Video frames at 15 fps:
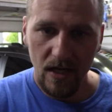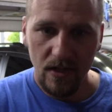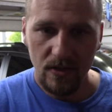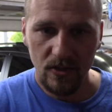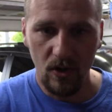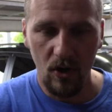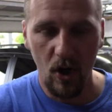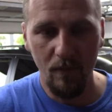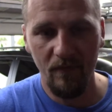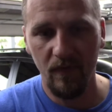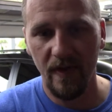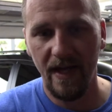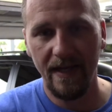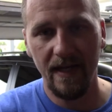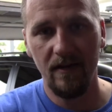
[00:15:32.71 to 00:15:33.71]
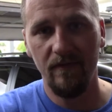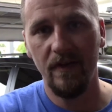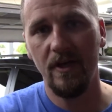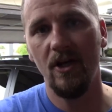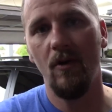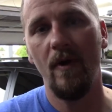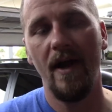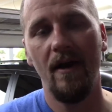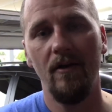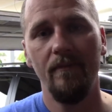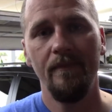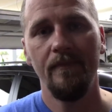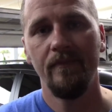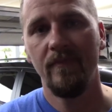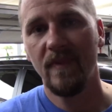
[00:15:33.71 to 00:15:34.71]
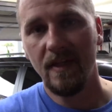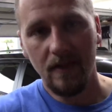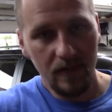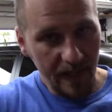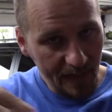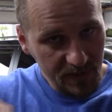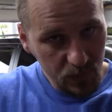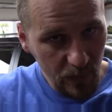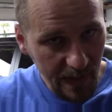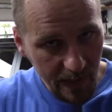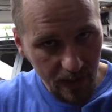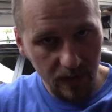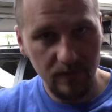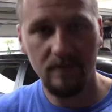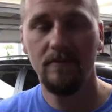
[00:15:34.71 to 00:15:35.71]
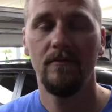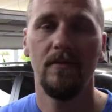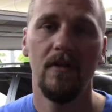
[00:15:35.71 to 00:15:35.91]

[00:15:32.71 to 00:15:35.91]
So hopefully I can get a video out next weekend,